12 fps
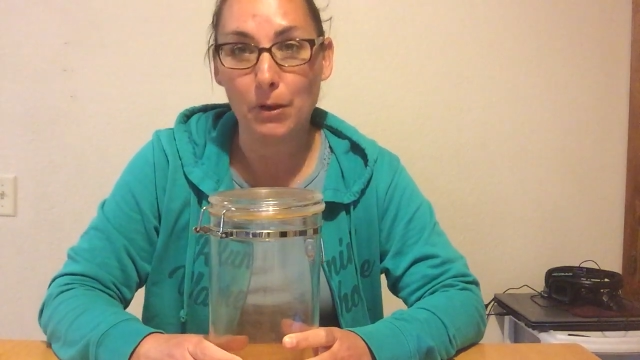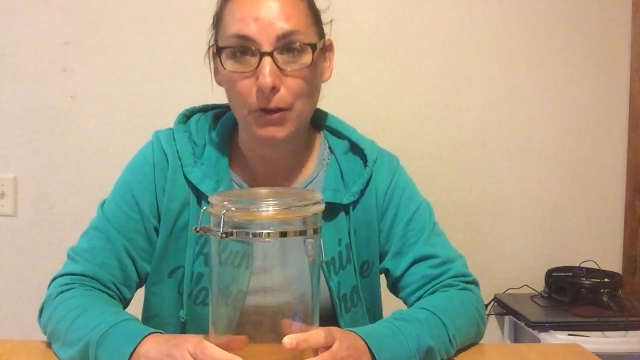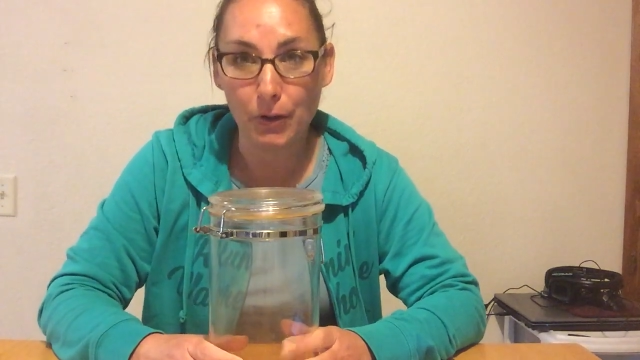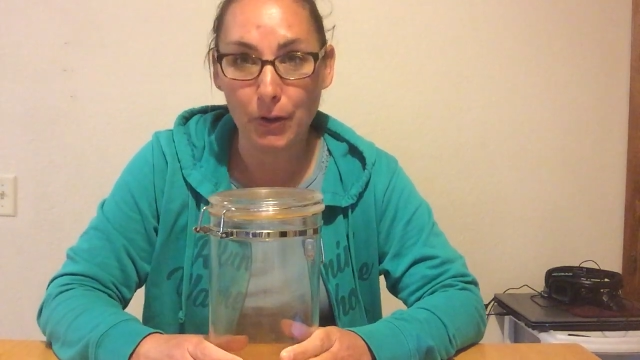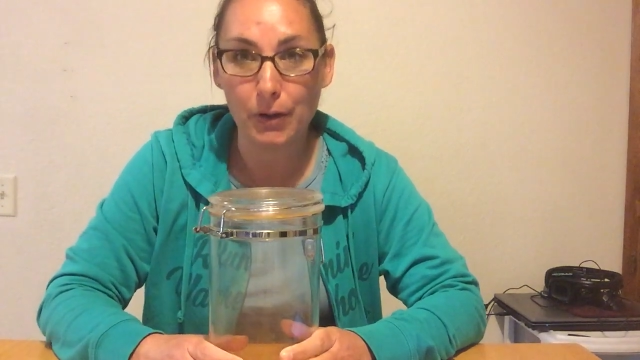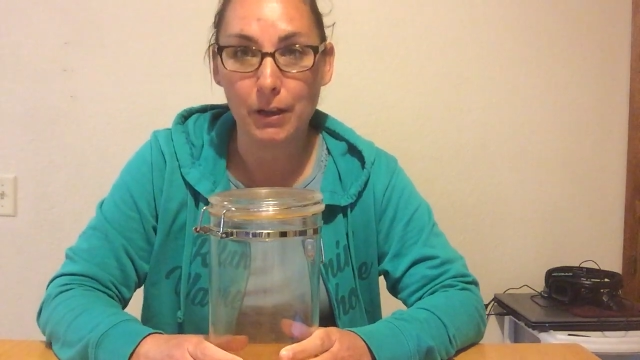
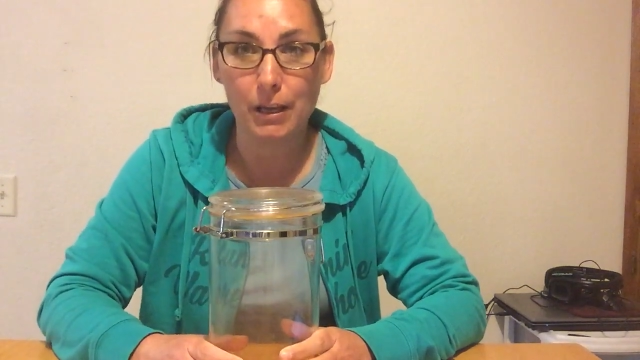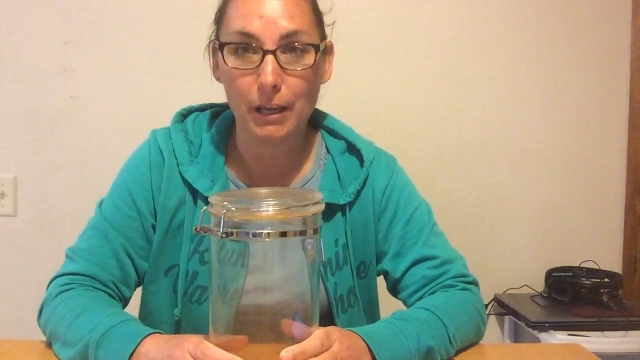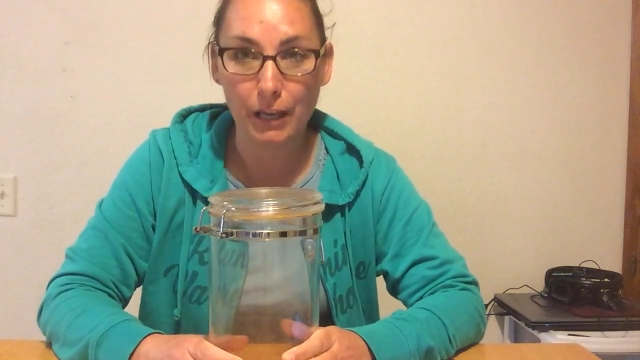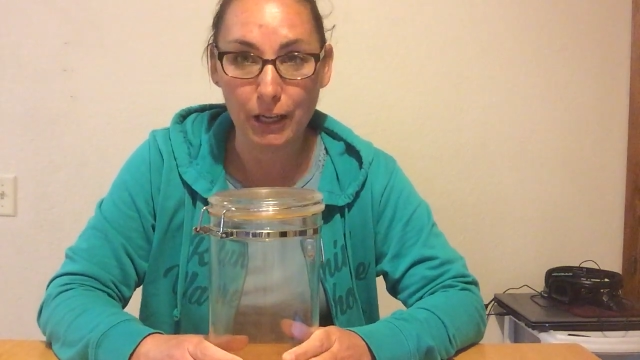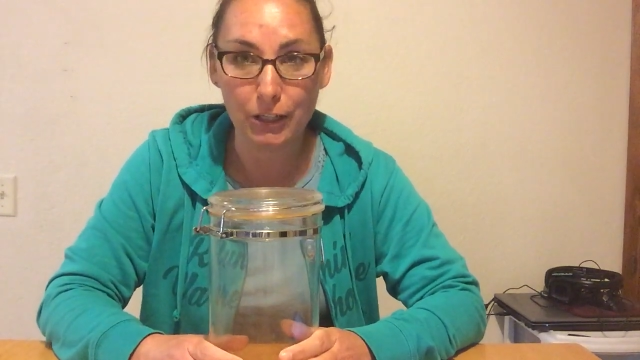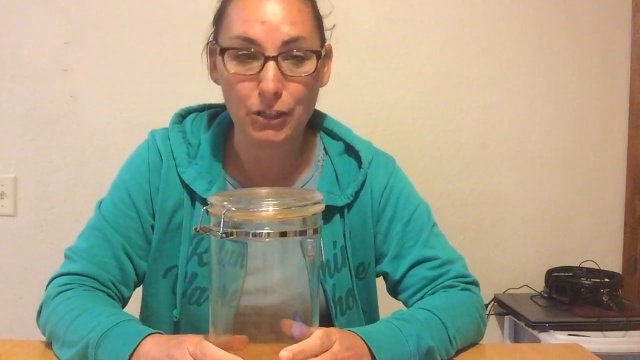
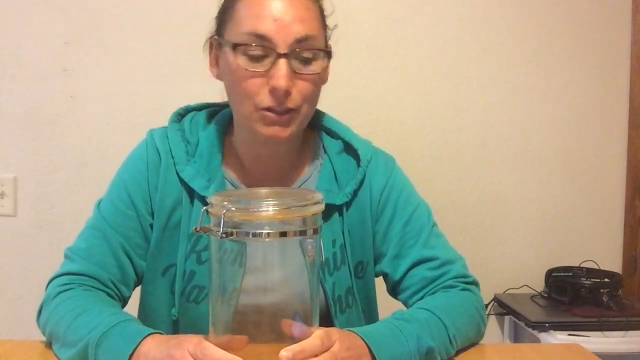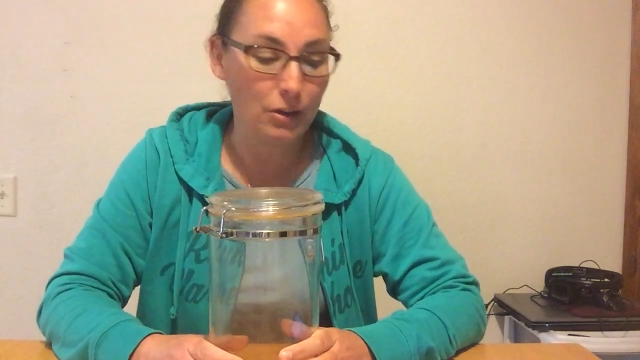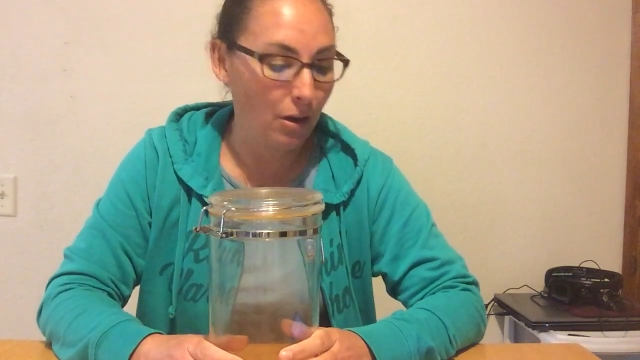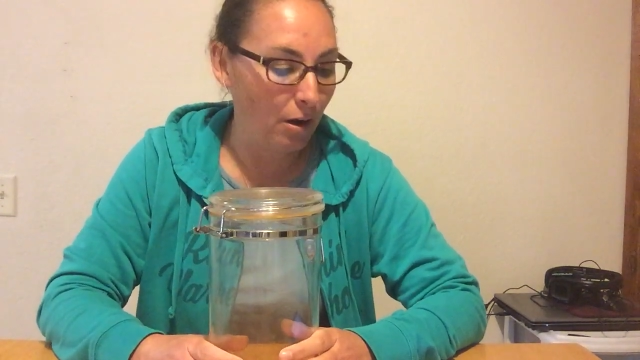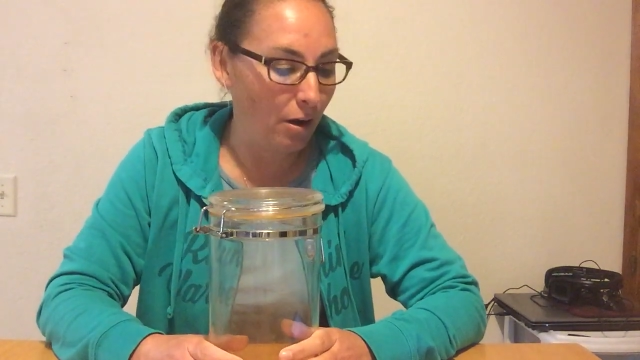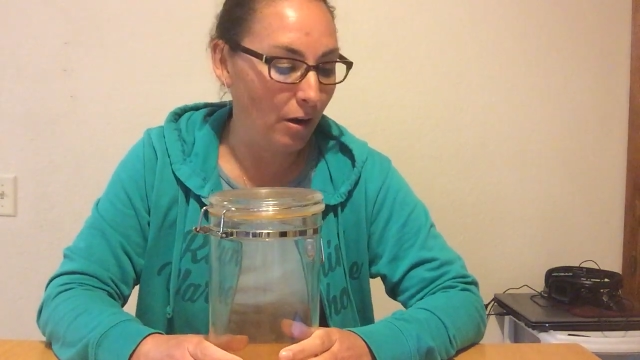cookie
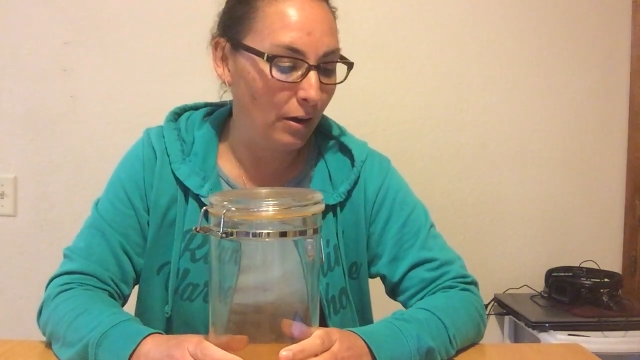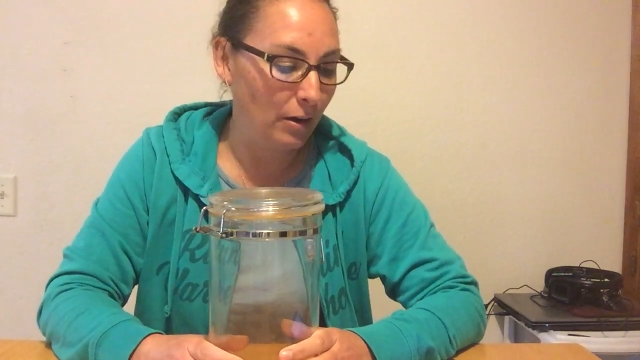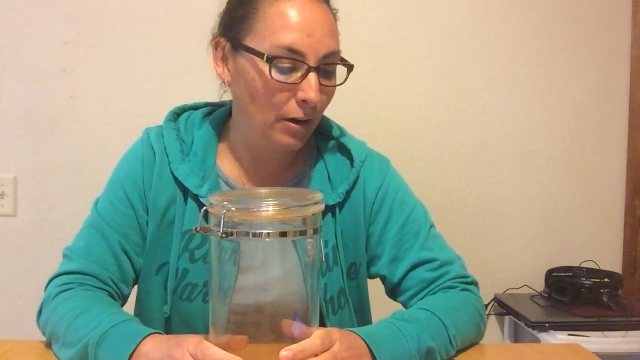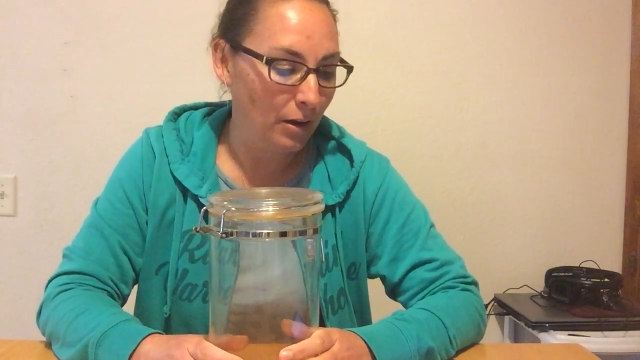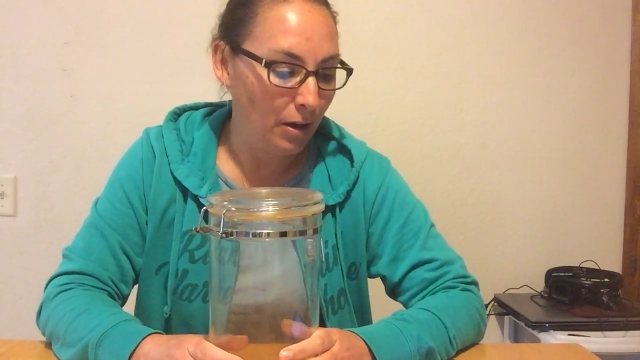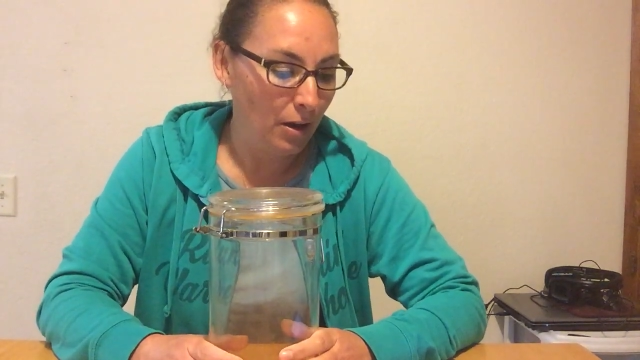jar.